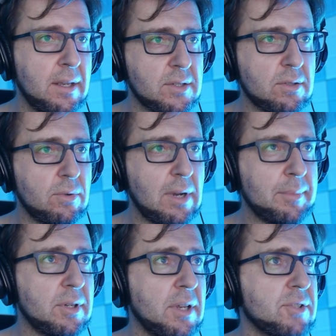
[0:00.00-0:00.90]
So I'm
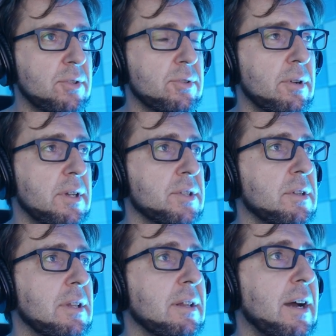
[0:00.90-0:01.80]
going to actually draw a
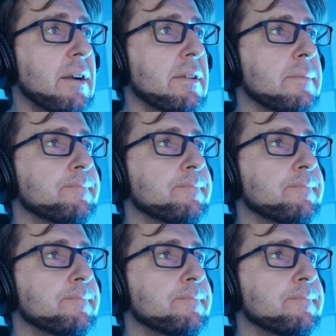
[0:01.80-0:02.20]
little heart